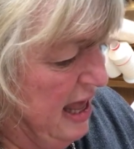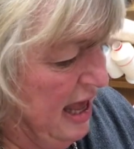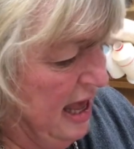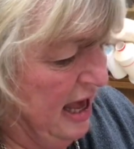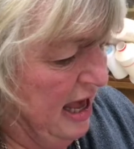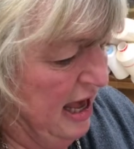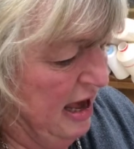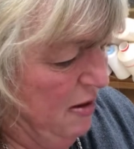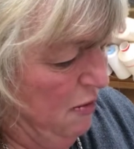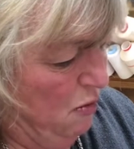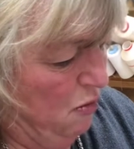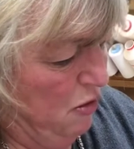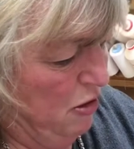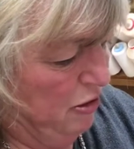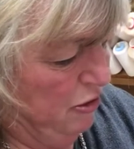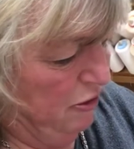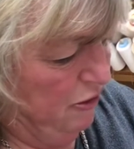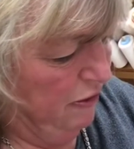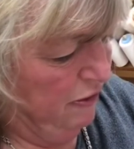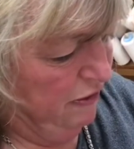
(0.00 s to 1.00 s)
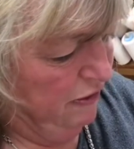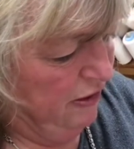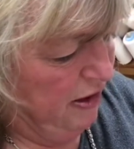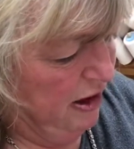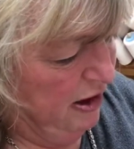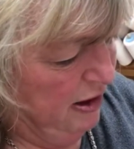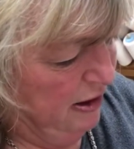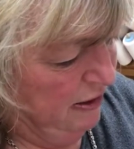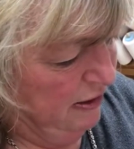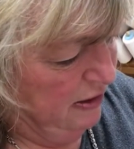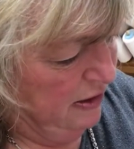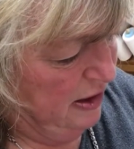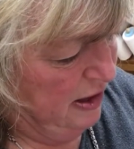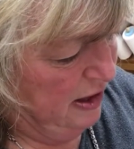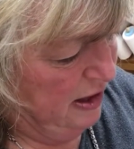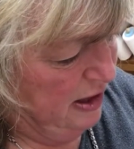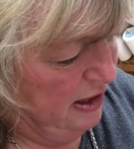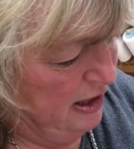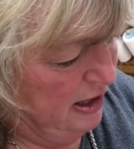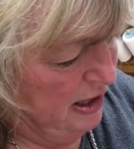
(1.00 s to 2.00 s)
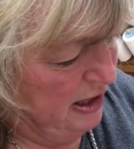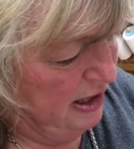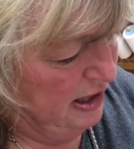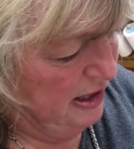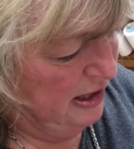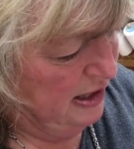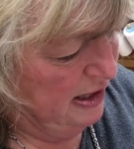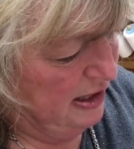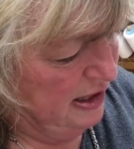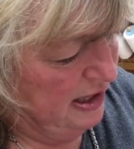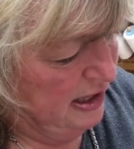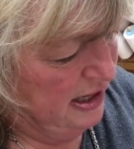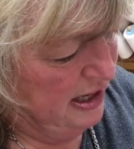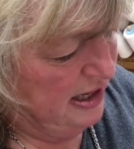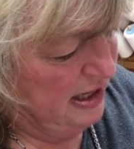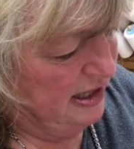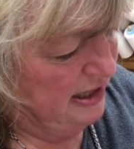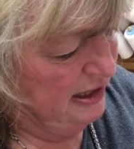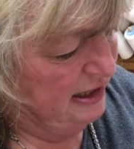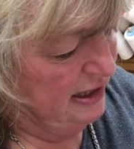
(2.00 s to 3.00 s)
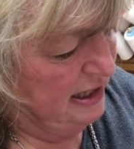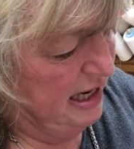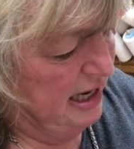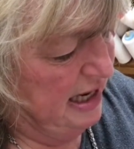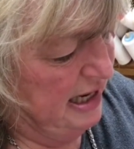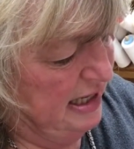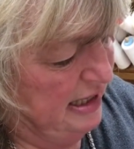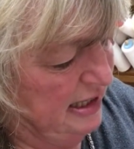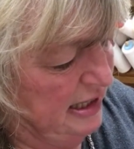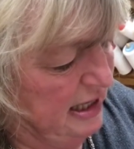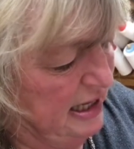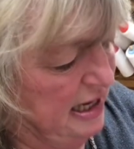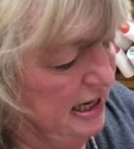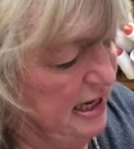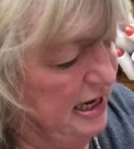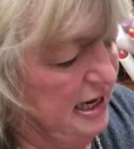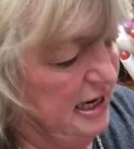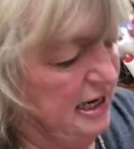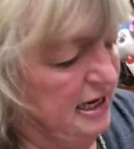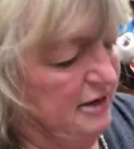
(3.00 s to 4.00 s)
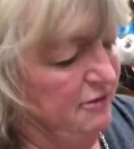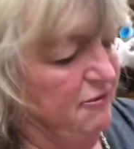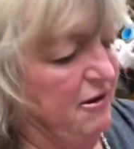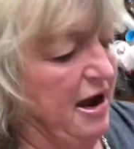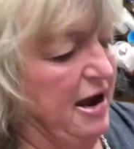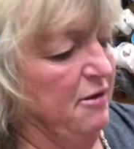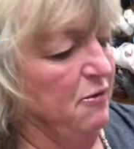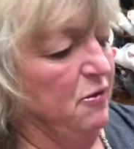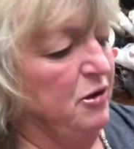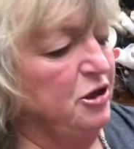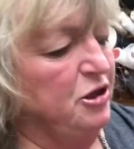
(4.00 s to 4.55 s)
and one on the other side. Right, once